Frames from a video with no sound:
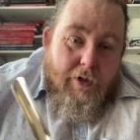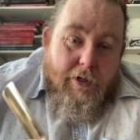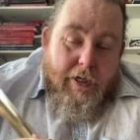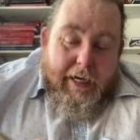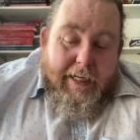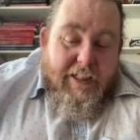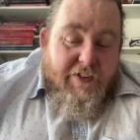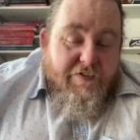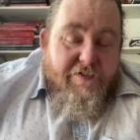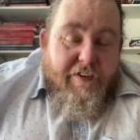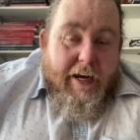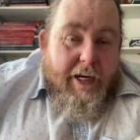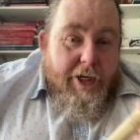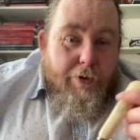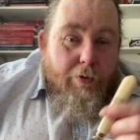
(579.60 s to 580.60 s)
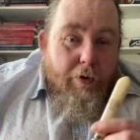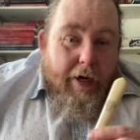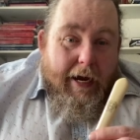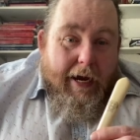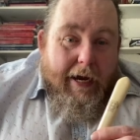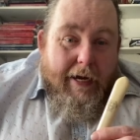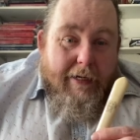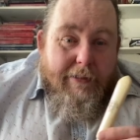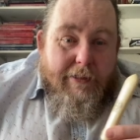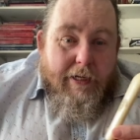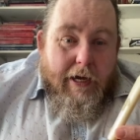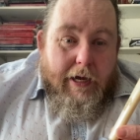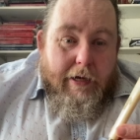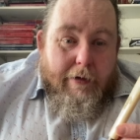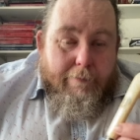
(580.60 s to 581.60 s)
Its value as
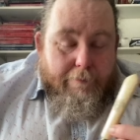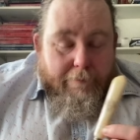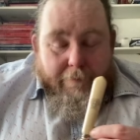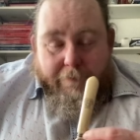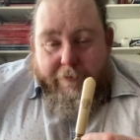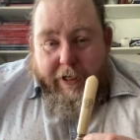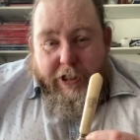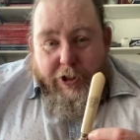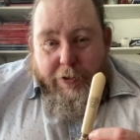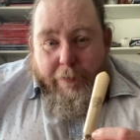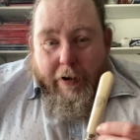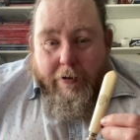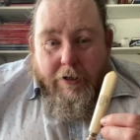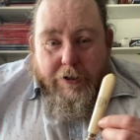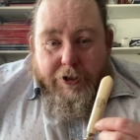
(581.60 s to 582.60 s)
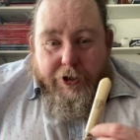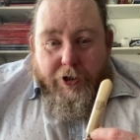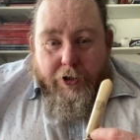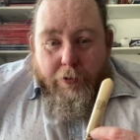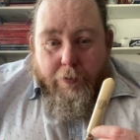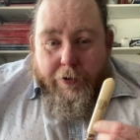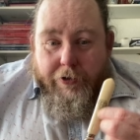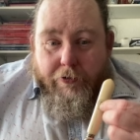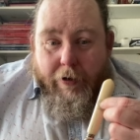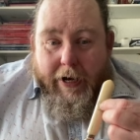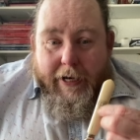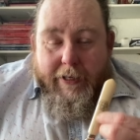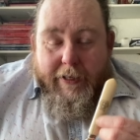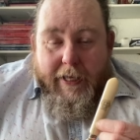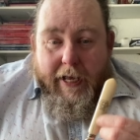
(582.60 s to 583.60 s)
a French marrow scoop with a
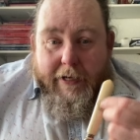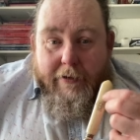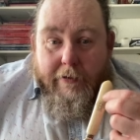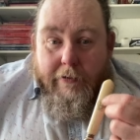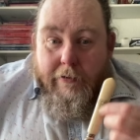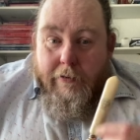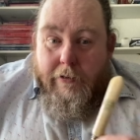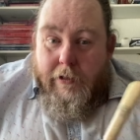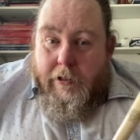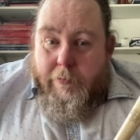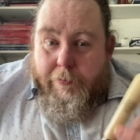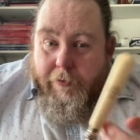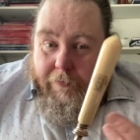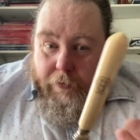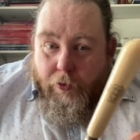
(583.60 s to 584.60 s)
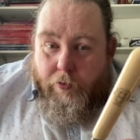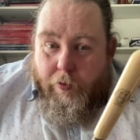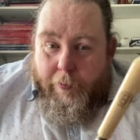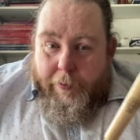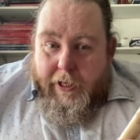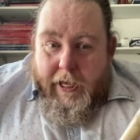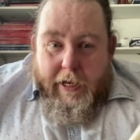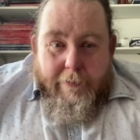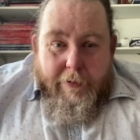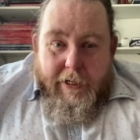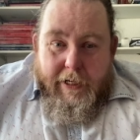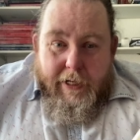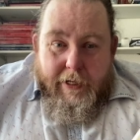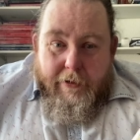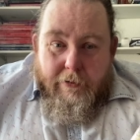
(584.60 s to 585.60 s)
crack in the handle before it became
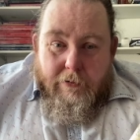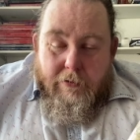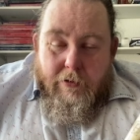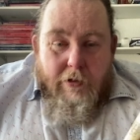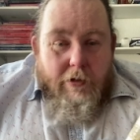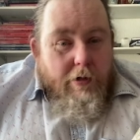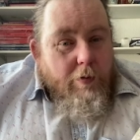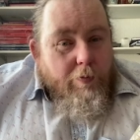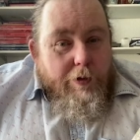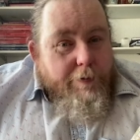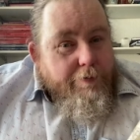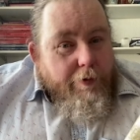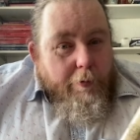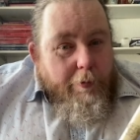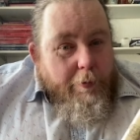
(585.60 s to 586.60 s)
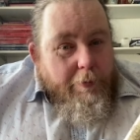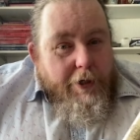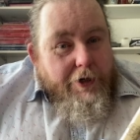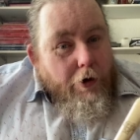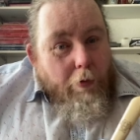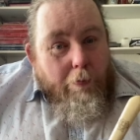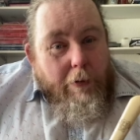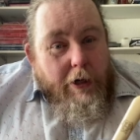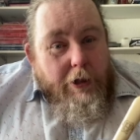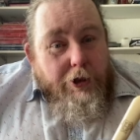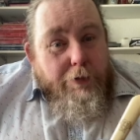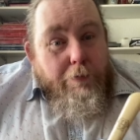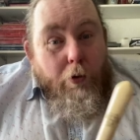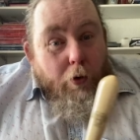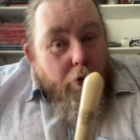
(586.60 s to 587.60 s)
illegal was probably not
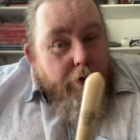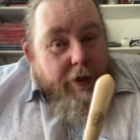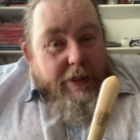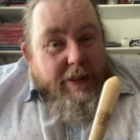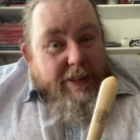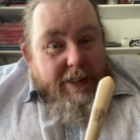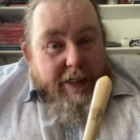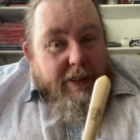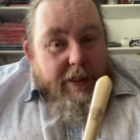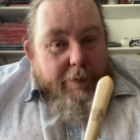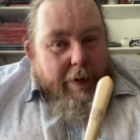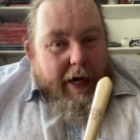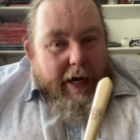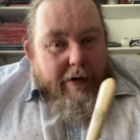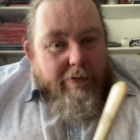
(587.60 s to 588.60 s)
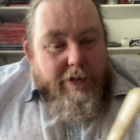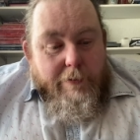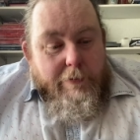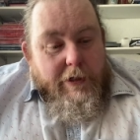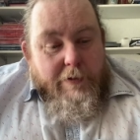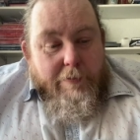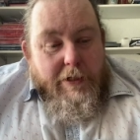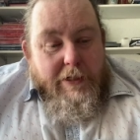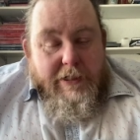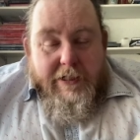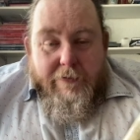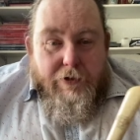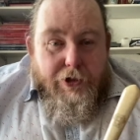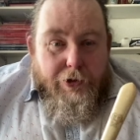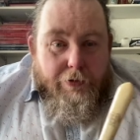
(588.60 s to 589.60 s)
much more than £60. It might have been
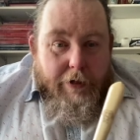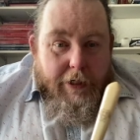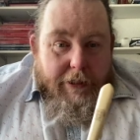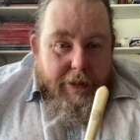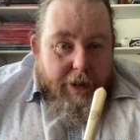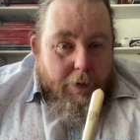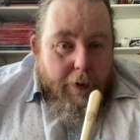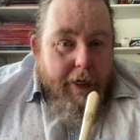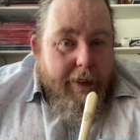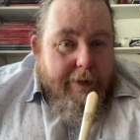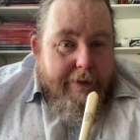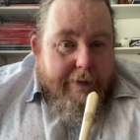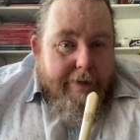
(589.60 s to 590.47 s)
70 or 80 quid.